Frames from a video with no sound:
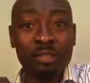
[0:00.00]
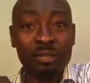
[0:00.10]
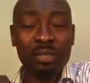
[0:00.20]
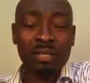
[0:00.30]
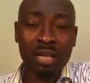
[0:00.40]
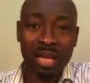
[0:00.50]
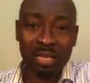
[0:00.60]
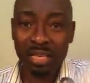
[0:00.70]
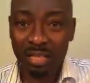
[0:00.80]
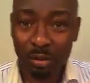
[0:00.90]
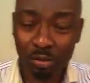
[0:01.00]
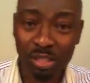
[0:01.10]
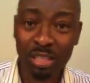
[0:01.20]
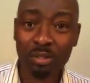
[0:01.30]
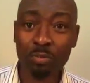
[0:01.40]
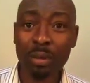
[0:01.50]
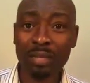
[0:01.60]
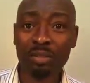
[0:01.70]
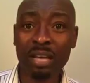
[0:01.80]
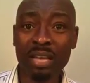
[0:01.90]
you, and then they will send you
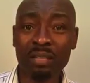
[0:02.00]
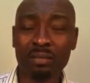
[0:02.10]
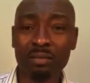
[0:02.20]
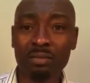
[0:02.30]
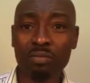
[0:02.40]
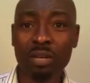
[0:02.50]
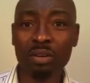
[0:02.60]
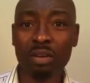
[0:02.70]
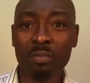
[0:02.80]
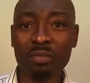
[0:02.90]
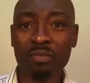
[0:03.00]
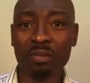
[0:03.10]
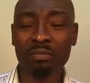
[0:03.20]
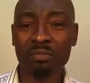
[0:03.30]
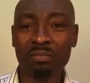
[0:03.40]
back to hell where you're coming from.